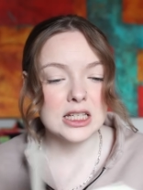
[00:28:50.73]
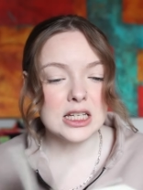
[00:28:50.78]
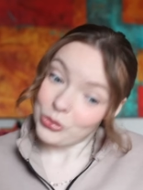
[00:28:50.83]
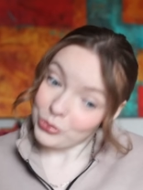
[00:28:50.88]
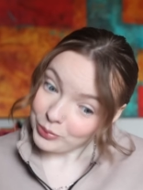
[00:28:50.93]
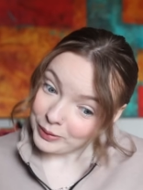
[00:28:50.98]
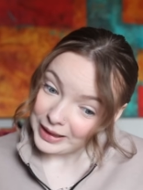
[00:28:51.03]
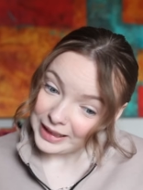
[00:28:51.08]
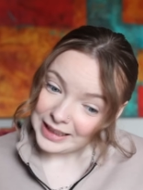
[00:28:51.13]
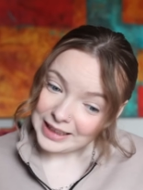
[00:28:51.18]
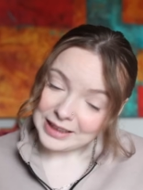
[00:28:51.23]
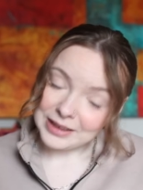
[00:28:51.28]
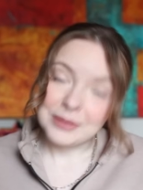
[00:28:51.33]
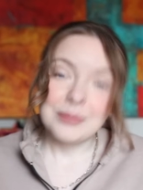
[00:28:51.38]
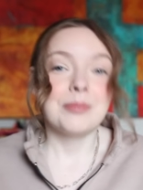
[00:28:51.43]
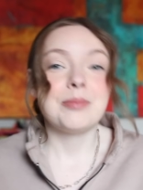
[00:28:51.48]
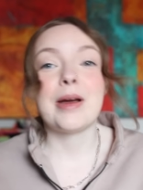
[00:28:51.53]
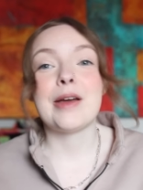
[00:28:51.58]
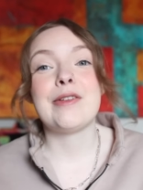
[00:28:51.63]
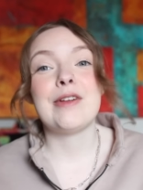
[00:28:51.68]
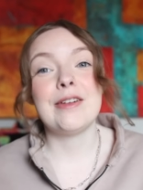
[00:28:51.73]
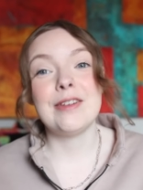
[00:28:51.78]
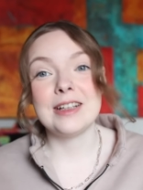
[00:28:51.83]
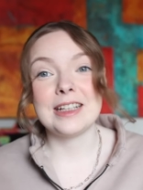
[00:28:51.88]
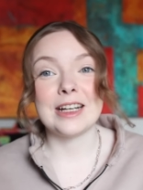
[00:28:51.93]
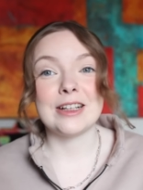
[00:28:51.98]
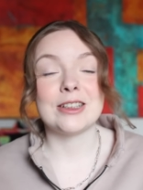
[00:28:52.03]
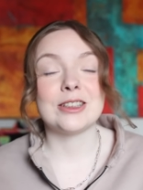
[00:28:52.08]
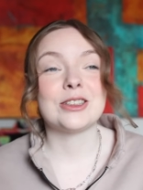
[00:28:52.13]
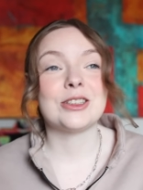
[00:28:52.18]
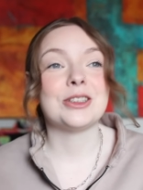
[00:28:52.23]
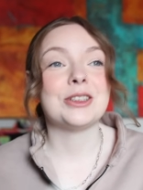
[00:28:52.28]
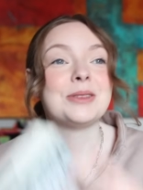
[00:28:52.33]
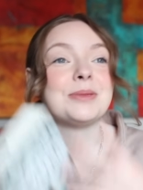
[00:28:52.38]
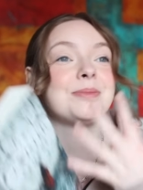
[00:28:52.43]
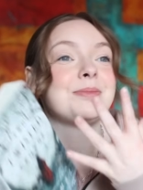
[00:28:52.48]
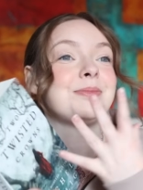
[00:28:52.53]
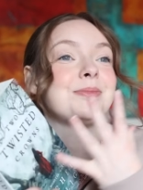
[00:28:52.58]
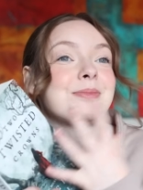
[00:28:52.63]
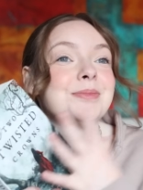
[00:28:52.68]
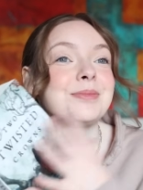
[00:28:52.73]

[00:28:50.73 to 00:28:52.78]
Three, my favorite character